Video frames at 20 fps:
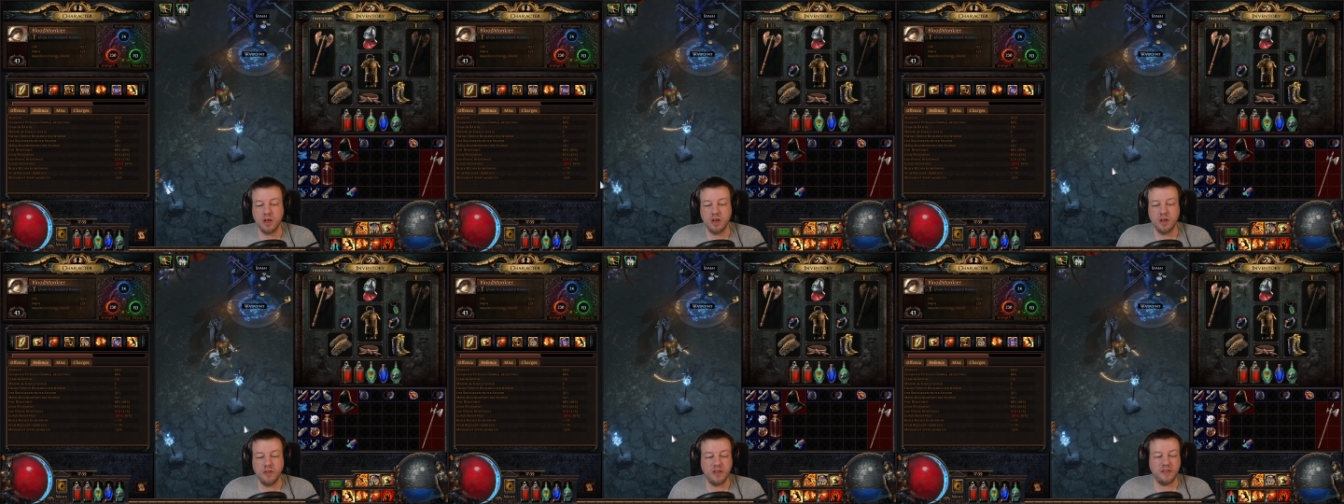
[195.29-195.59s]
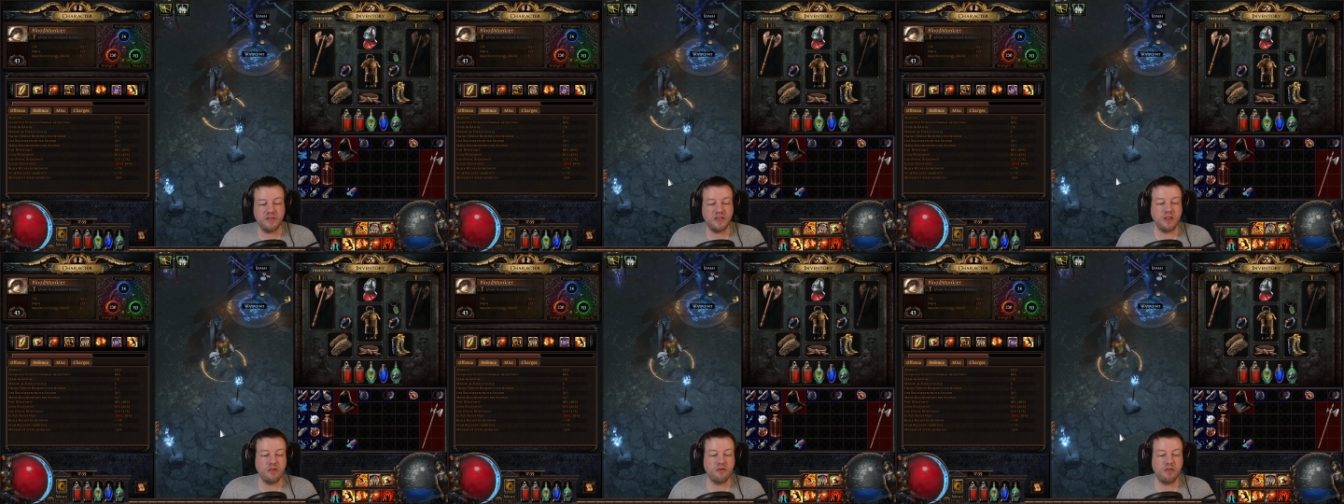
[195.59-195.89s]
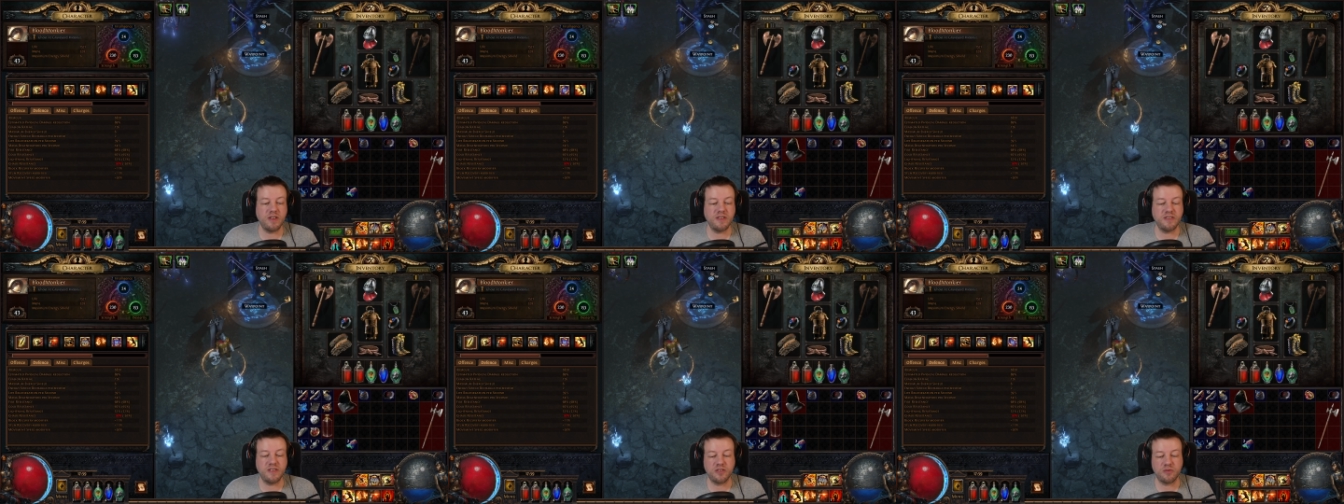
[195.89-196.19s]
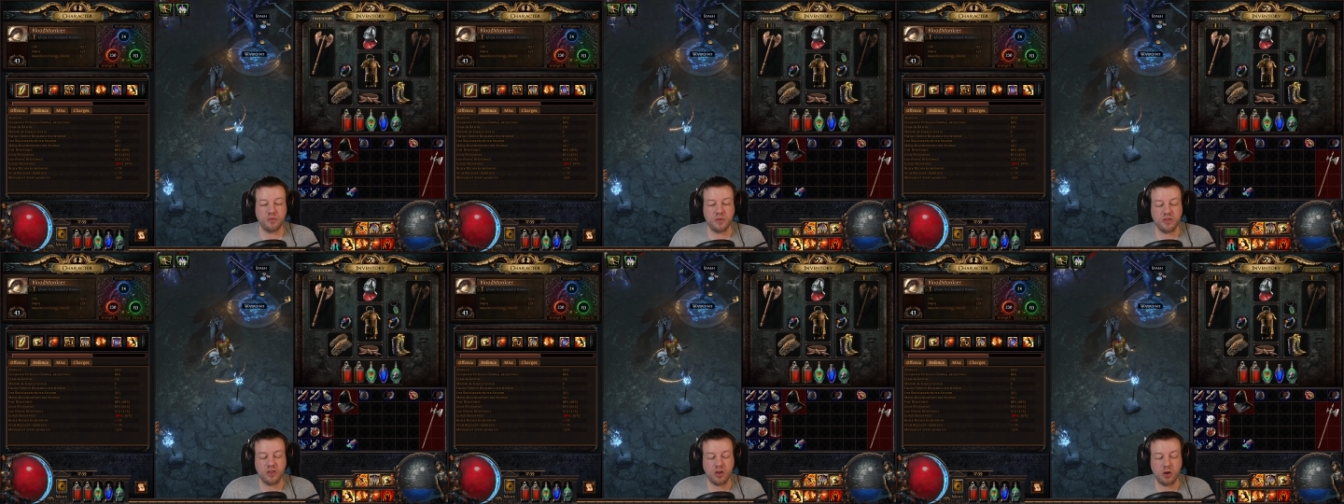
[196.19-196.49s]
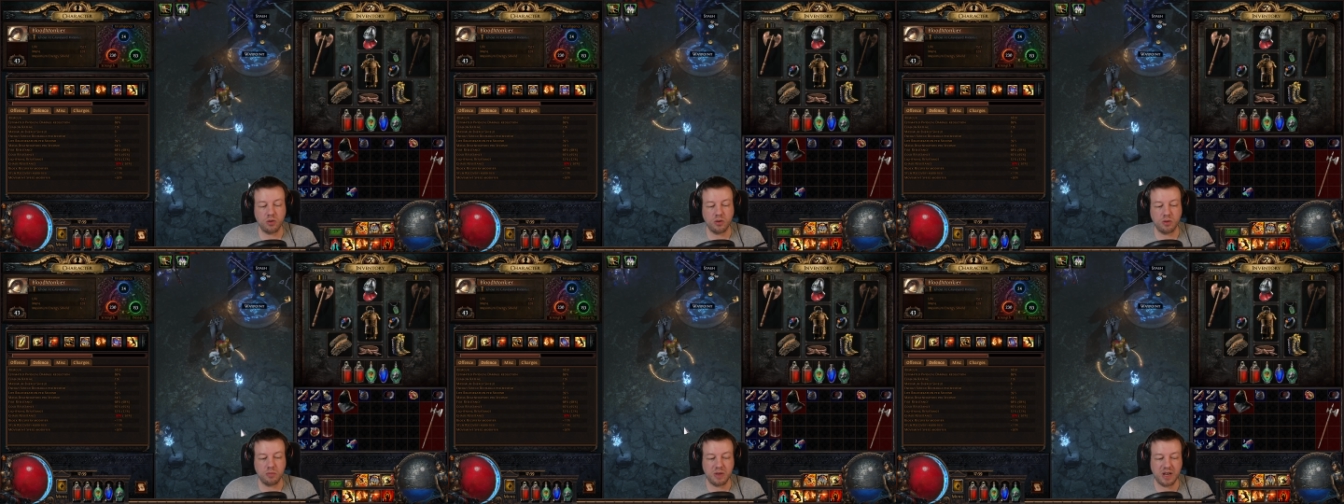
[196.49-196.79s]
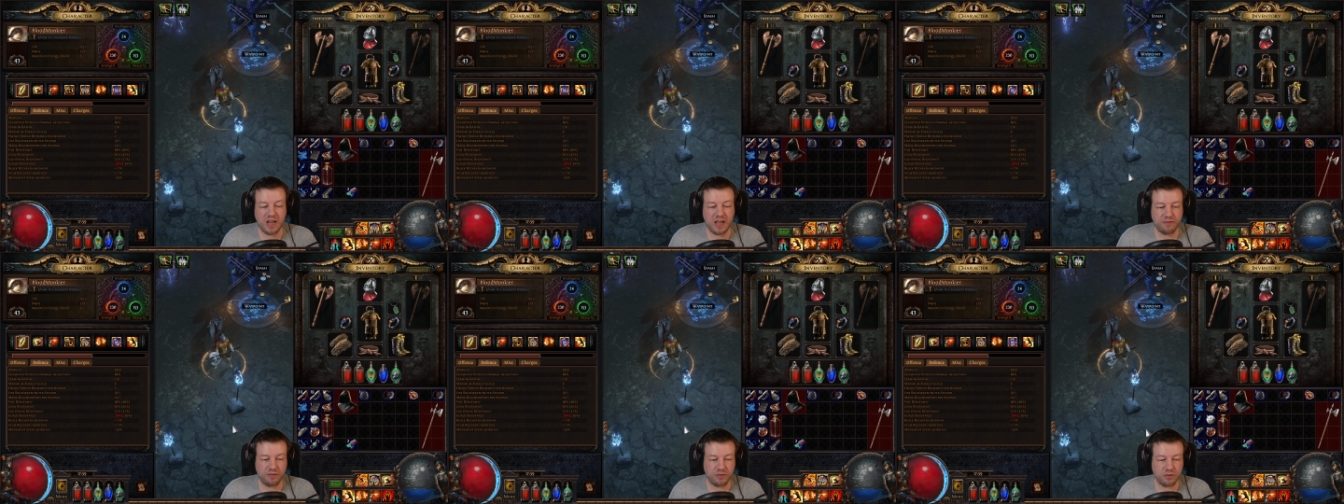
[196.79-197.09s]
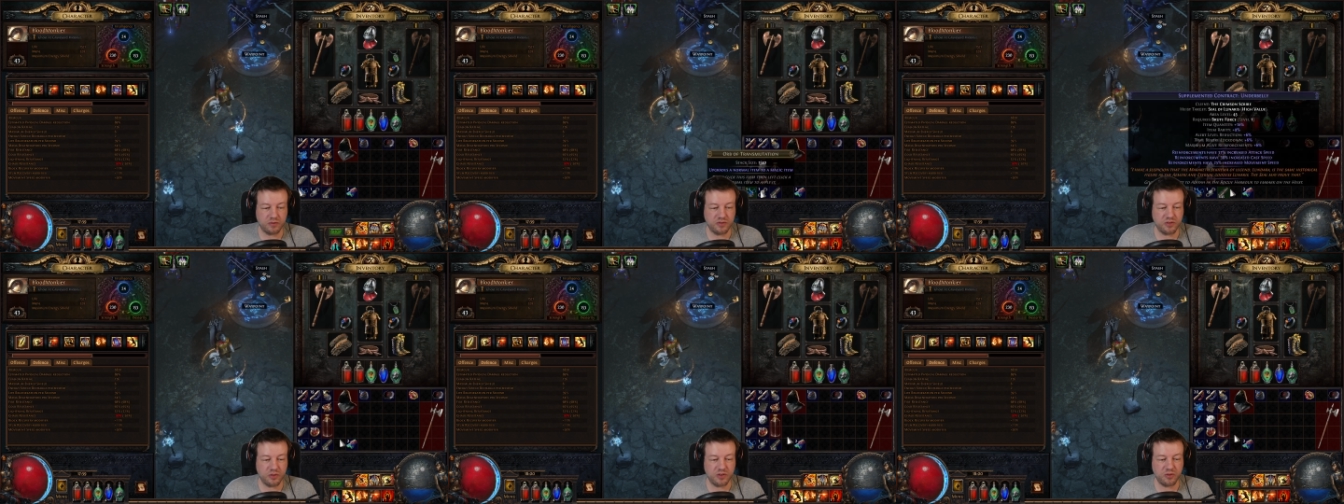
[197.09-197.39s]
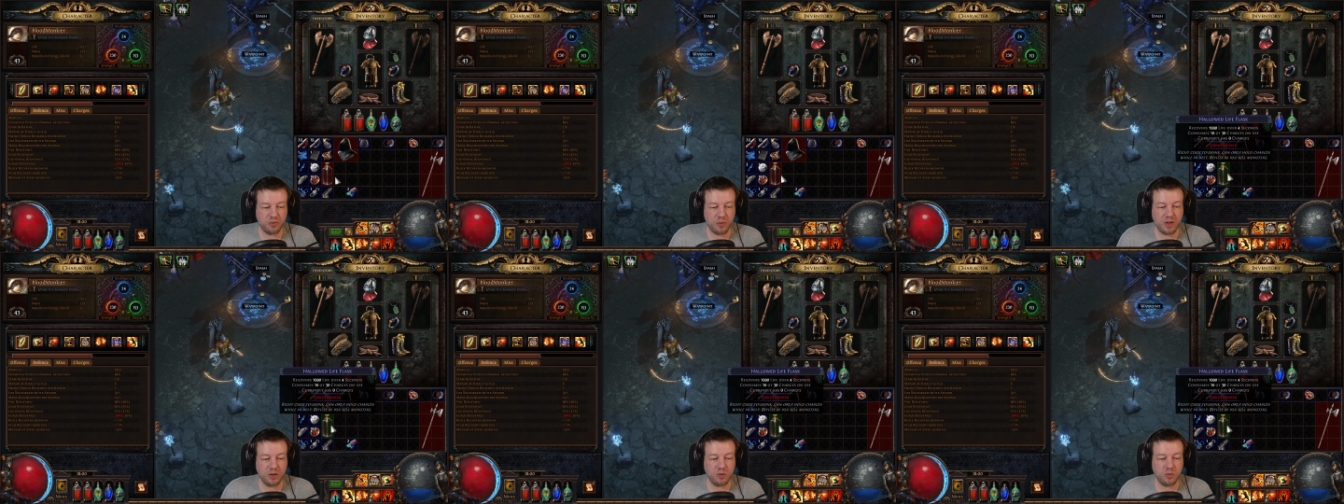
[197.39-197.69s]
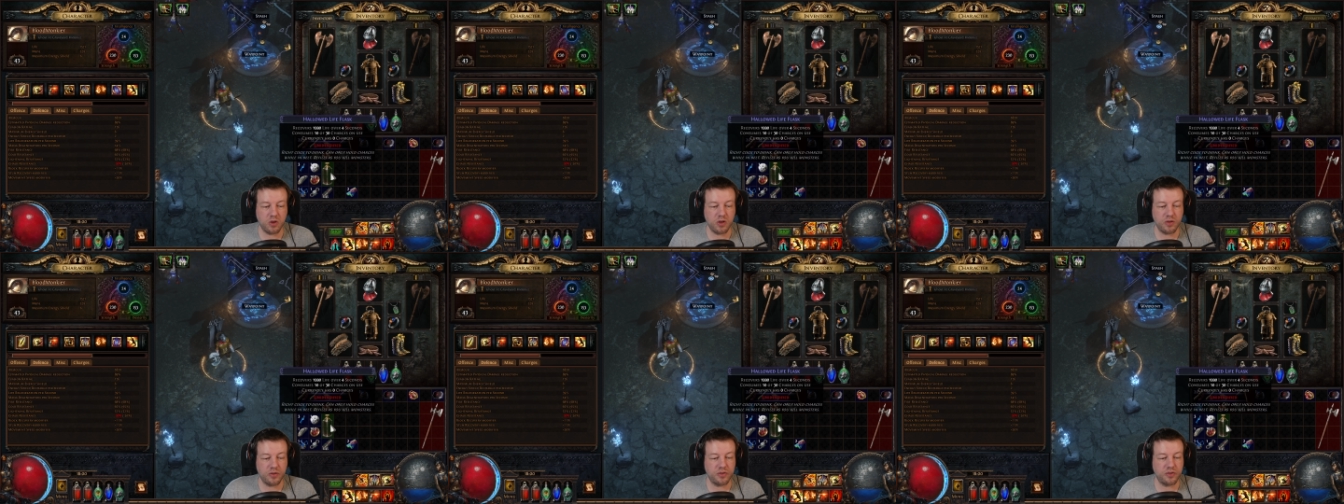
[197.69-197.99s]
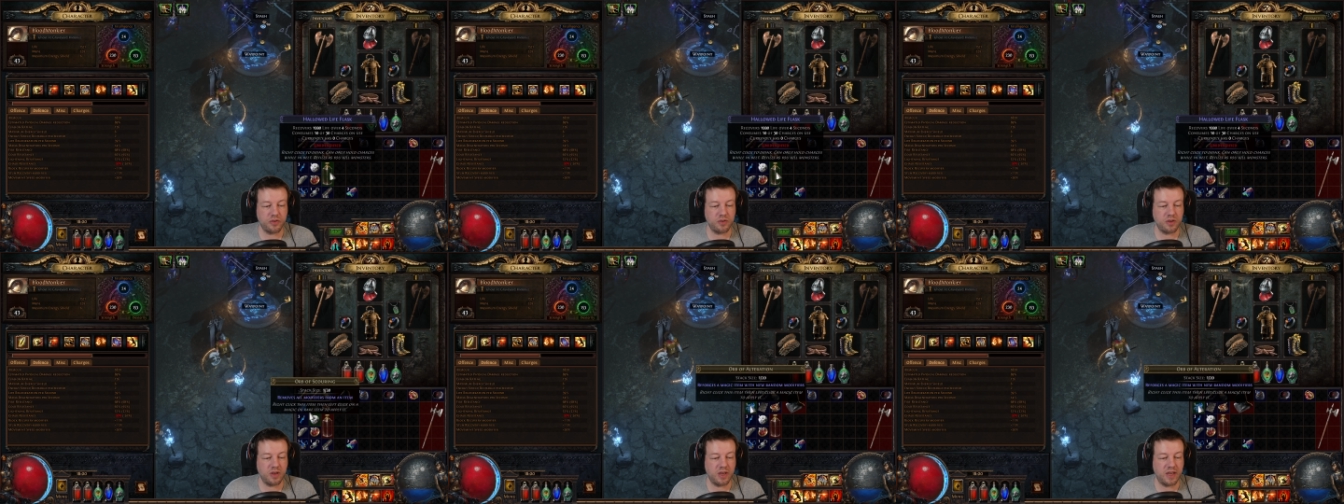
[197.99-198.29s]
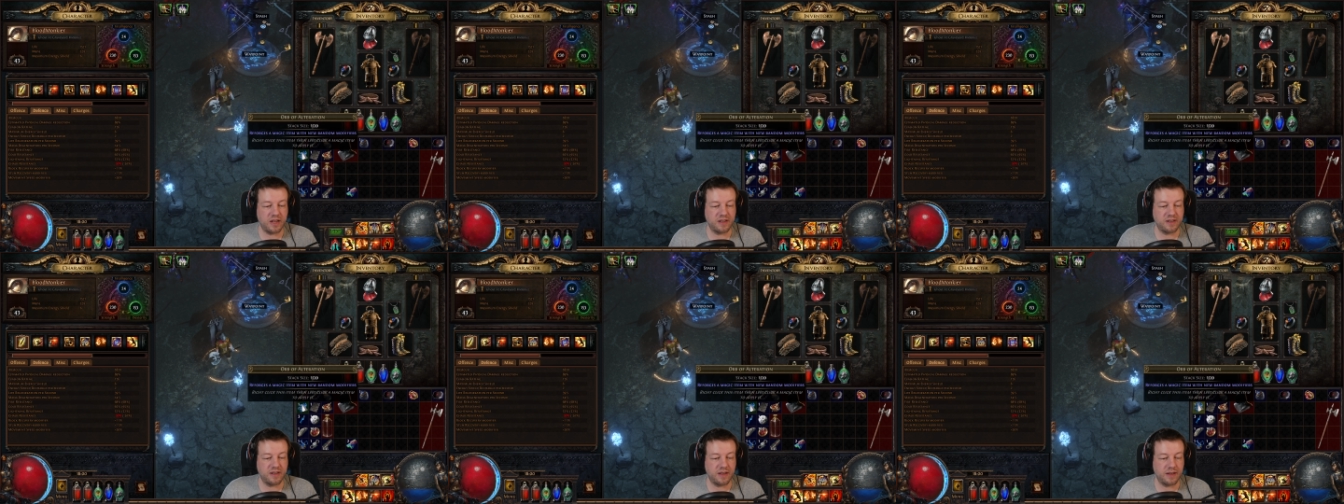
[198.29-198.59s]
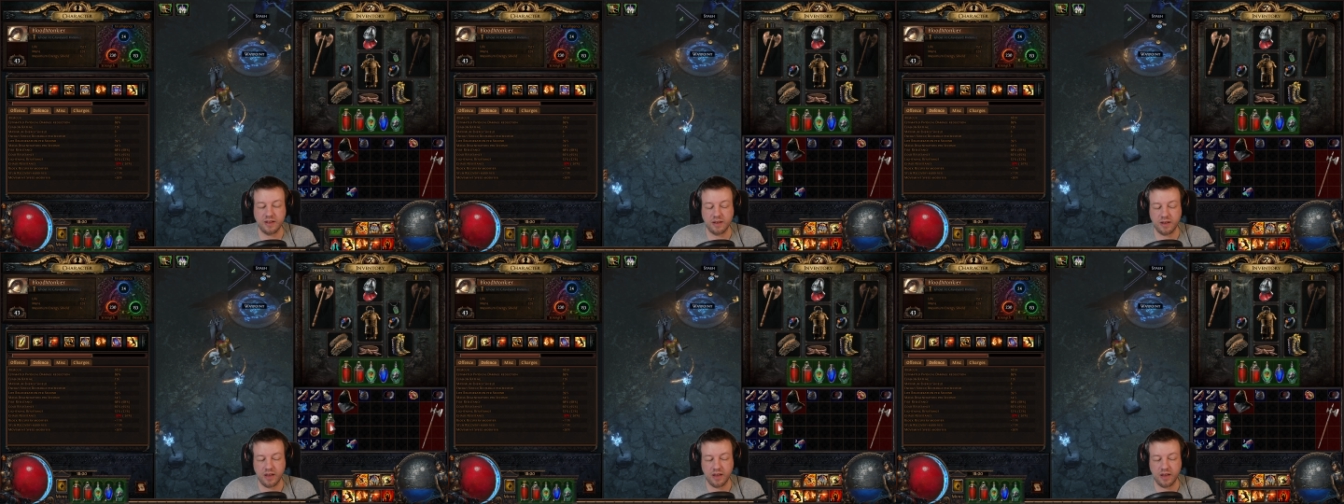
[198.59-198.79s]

This increases with golem level, so it's well worth getting.